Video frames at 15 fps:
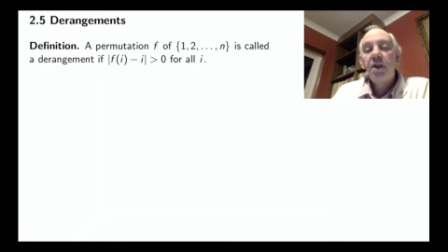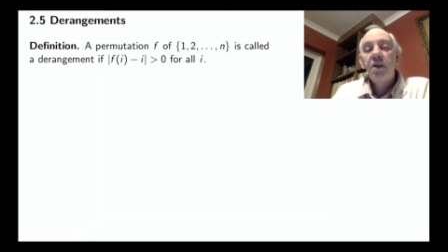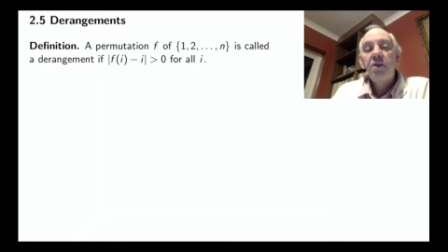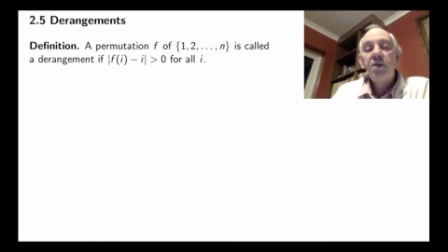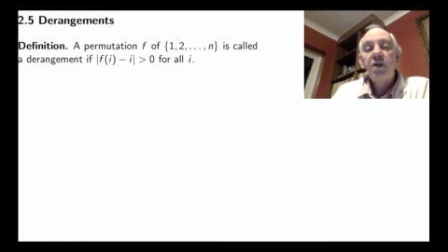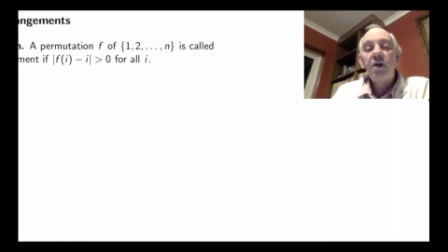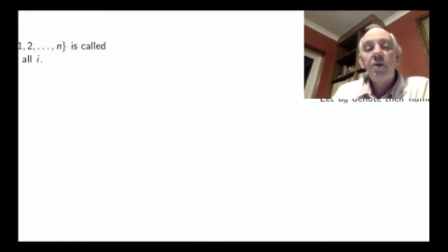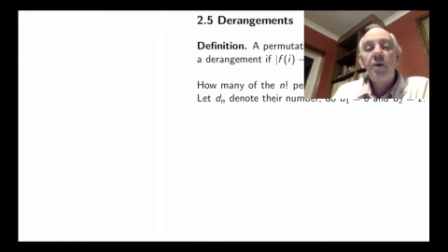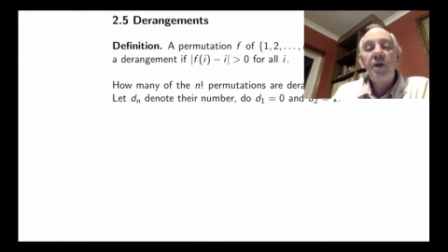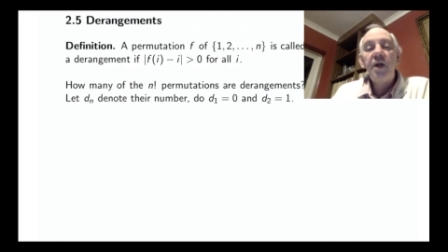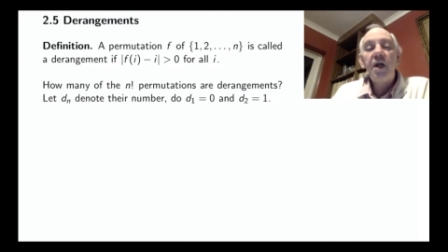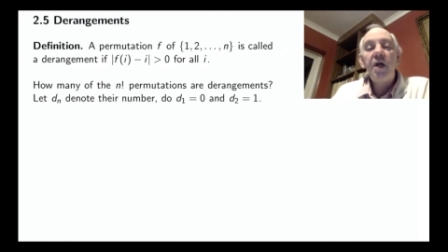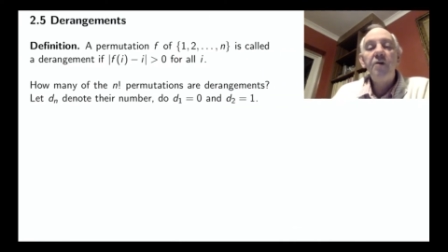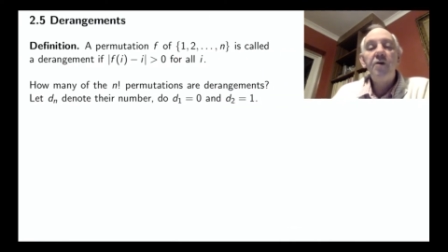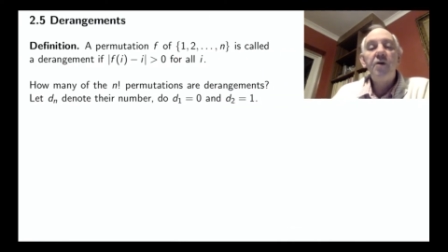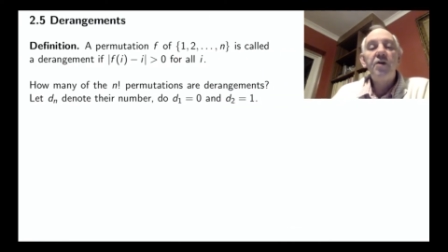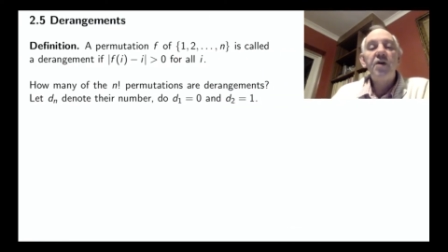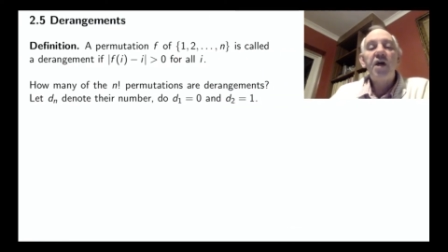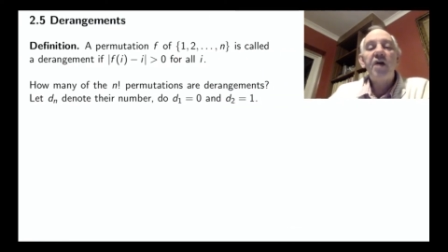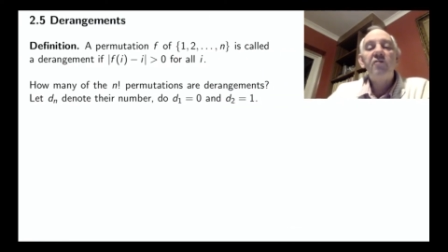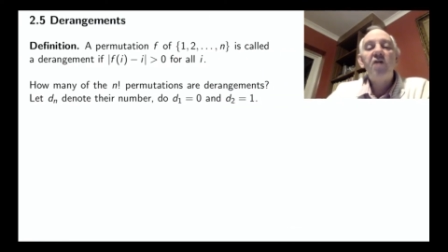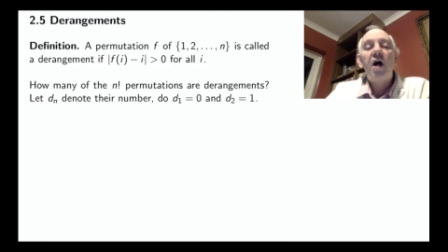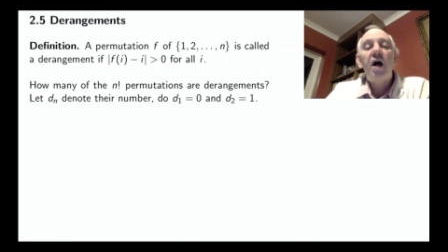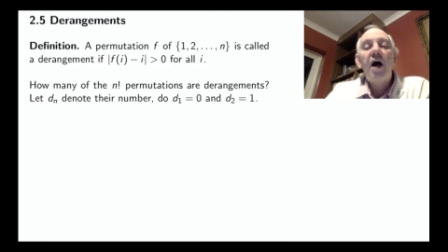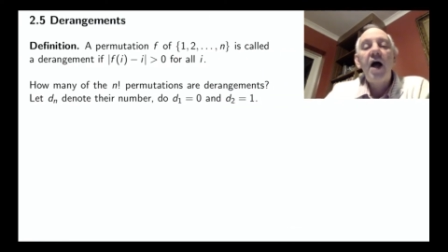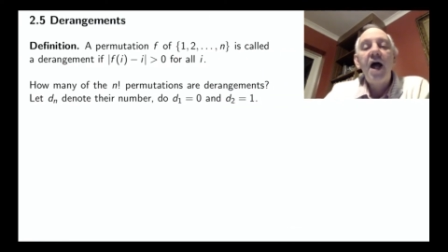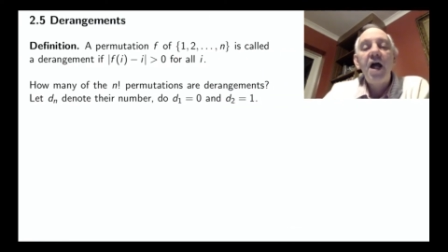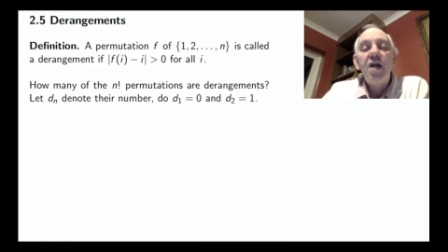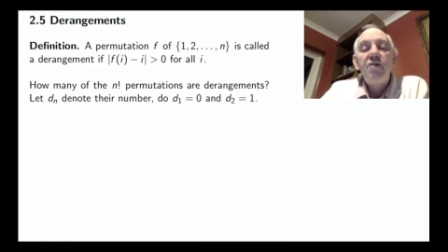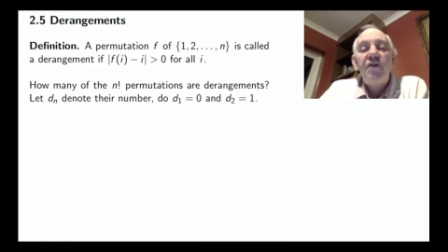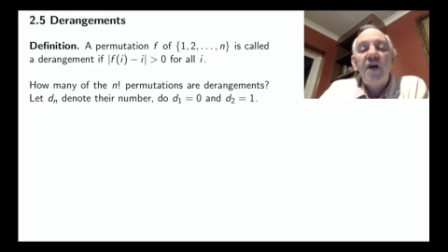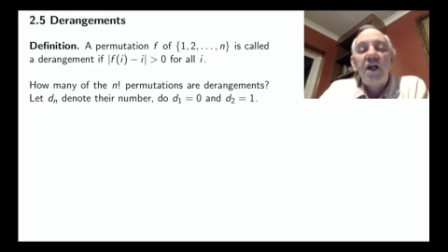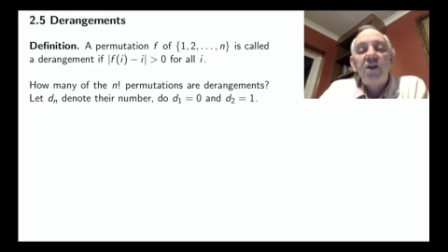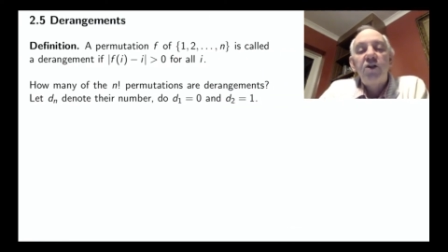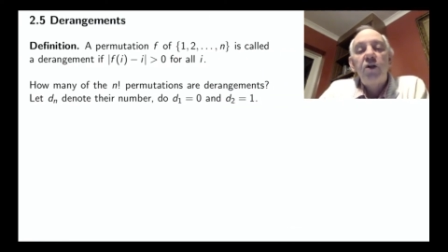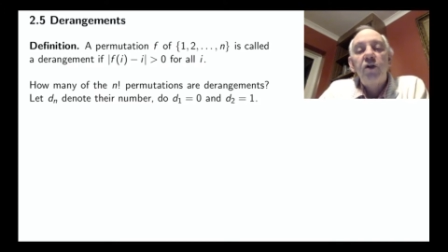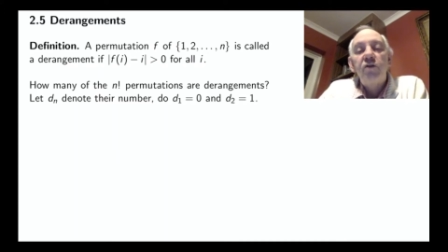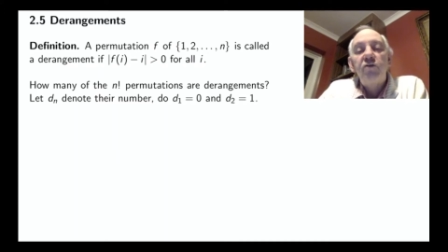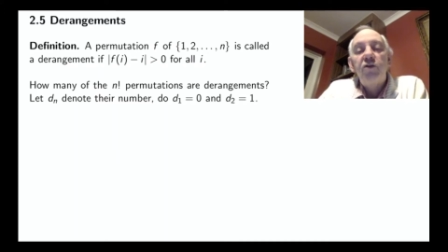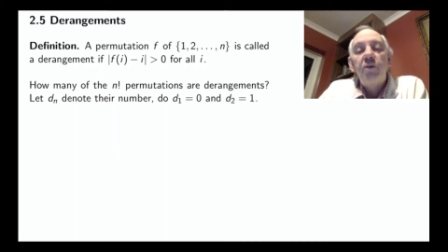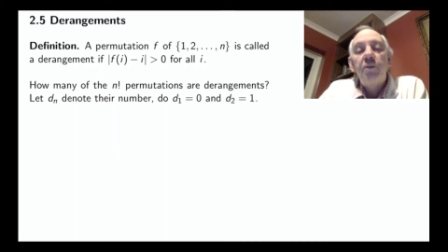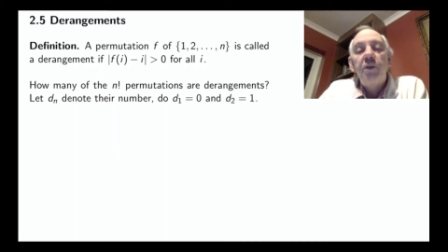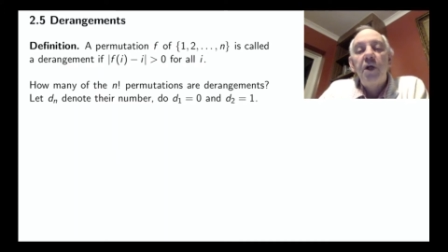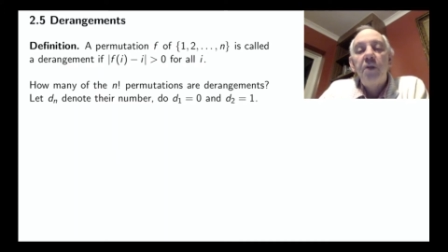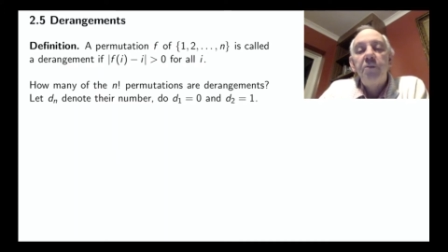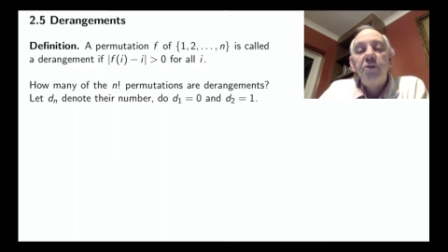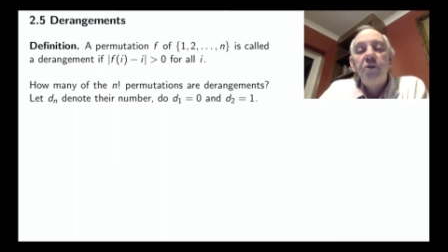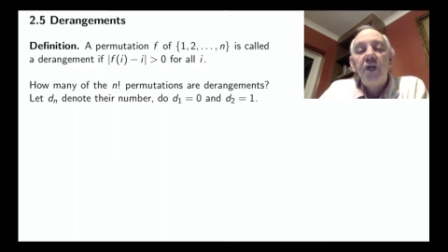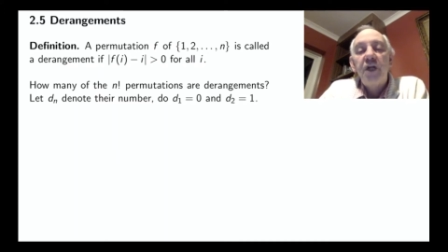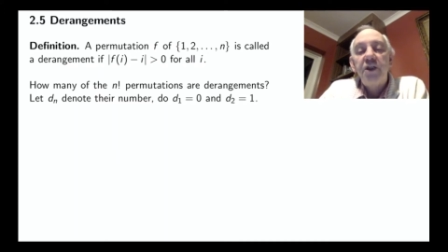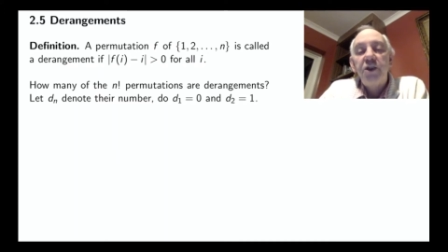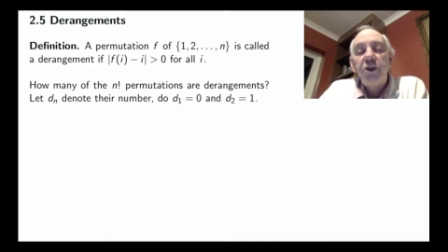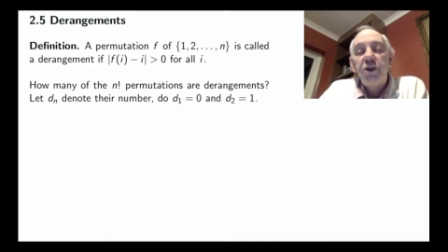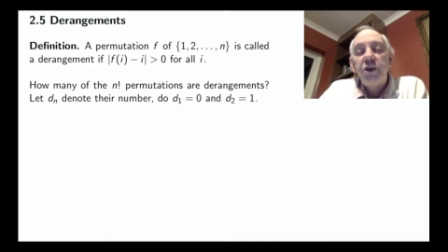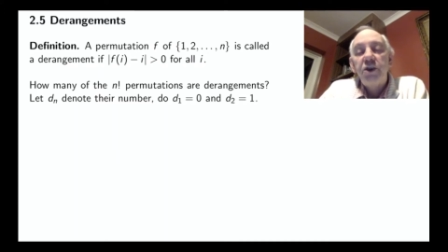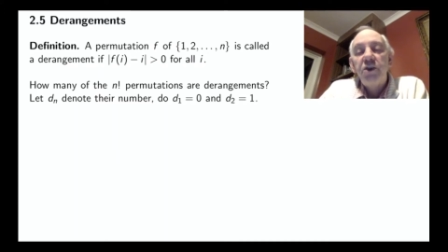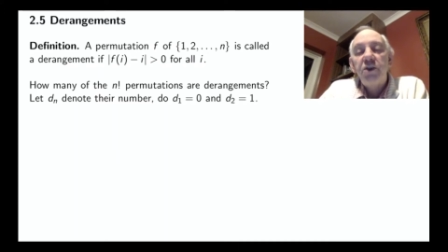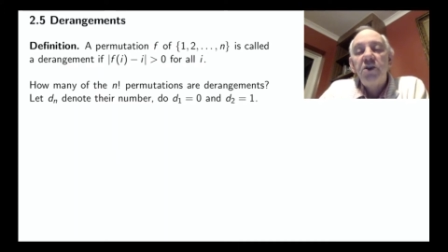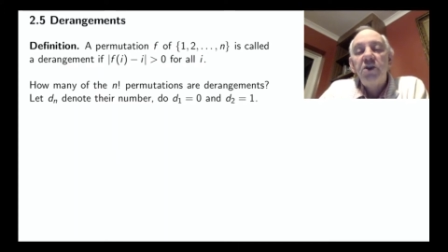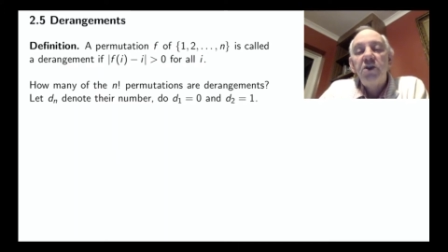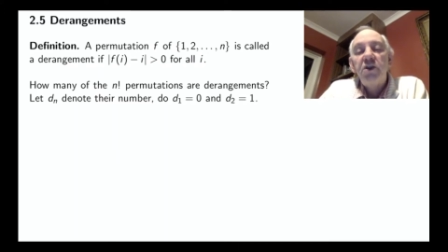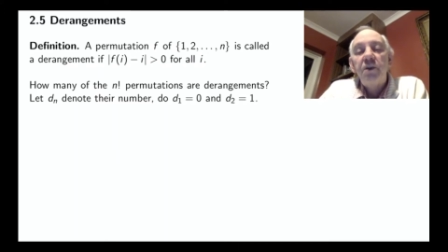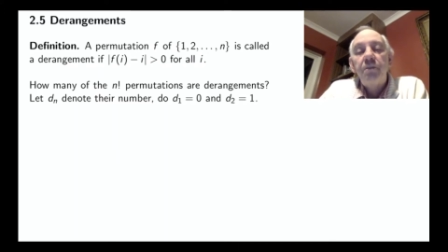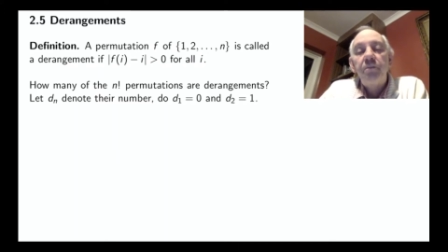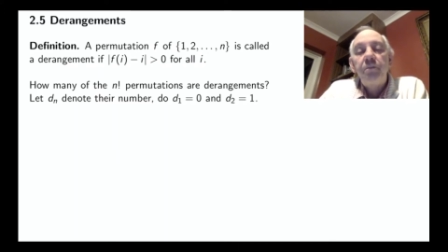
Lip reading: So we know that there are n factorial permutations.